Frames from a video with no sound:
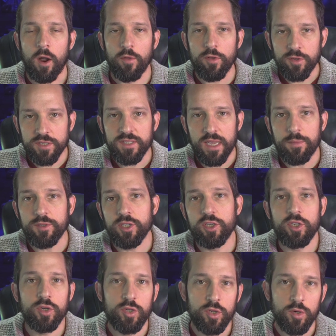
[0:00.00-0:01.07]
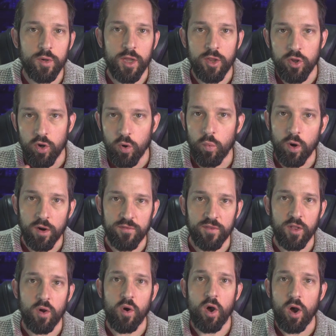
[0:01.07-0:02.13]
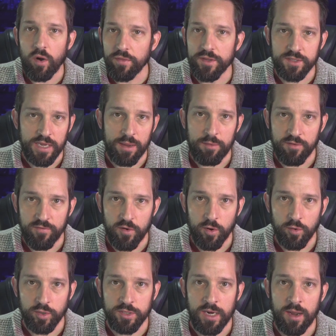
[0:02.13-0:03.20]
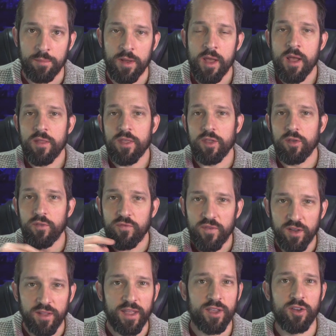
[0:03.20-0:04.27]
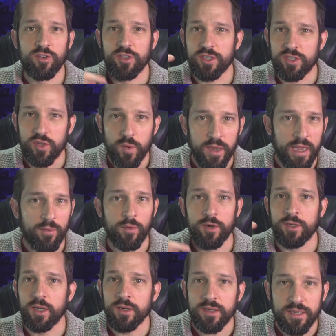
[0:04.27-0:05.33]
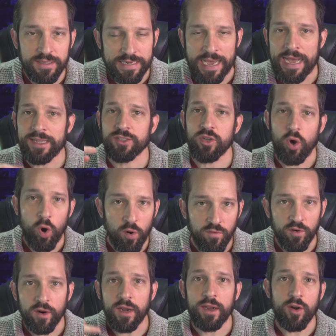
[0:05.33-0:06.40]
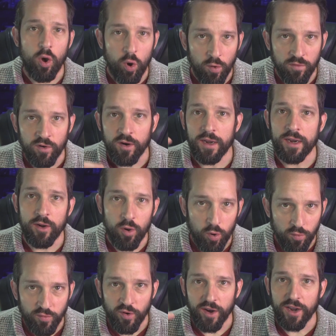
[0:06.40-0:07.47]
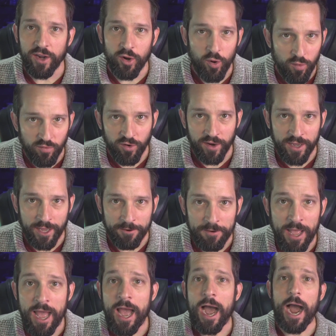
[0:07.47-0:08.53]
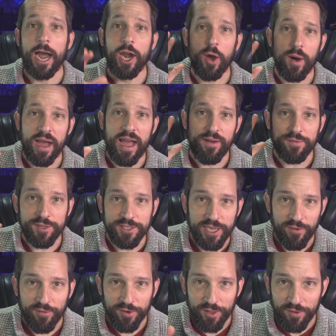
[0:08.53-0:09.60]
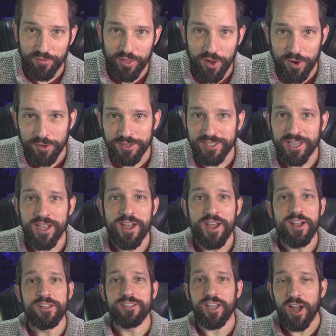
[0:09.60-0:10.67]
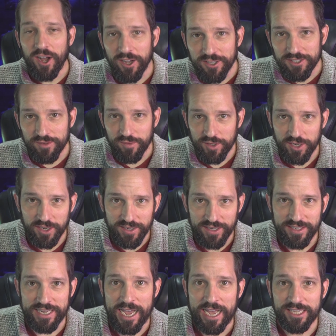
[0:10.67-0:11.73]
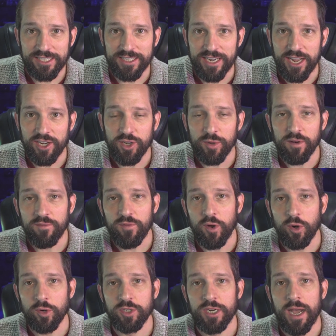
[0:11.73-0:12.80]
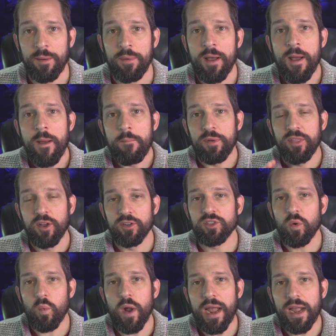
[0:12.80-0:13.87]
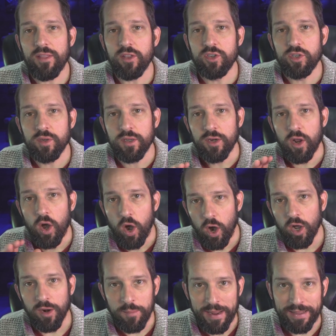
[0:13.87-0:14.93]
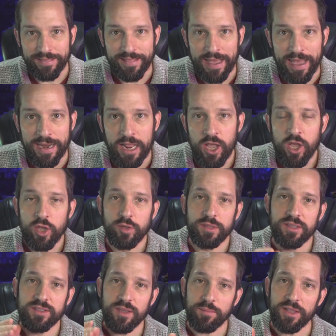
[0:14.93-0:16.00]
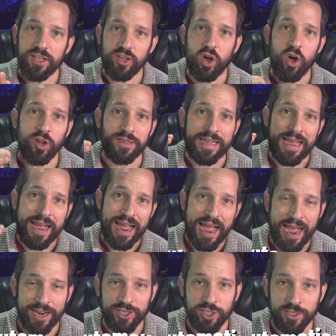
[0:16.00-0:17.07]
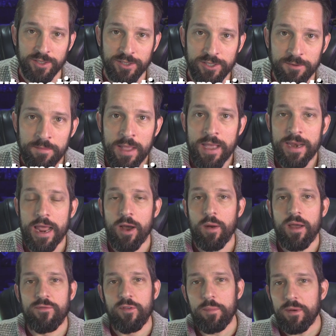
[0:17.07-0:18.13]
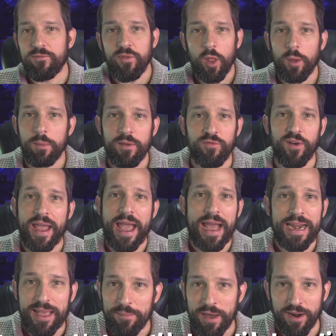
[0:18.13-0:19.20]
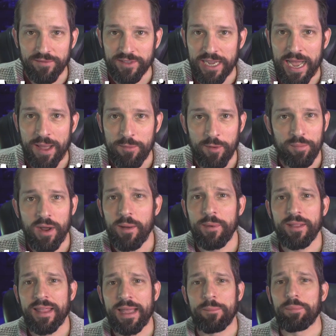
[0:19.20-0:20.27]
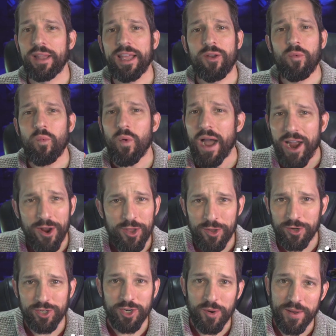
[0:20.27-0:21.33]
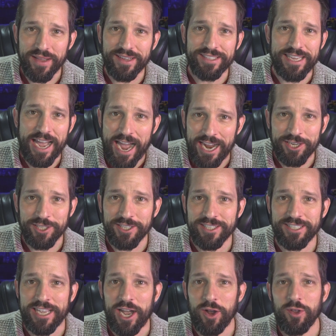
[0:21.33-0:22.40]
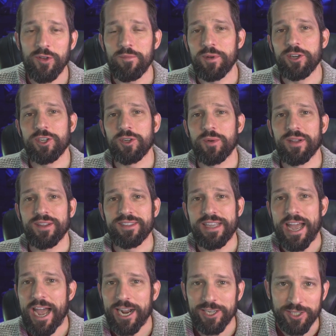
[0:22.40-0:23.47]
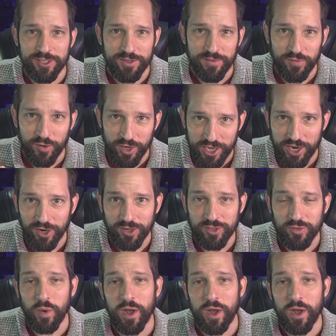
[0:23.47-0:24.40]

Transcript: Are there steps that you do in your workflow all the time in Photoshop that you feel like you're just doing a redundant task over and over and over and over again? I know I have several of those, tons of redundant tasks that I do in Photoshop, but there's a way that you can automate that using something called actions. Now, if you've been following me for any amount of time, you're probably like, Blake, why are you showing us actions now? You've been showing us actions for years.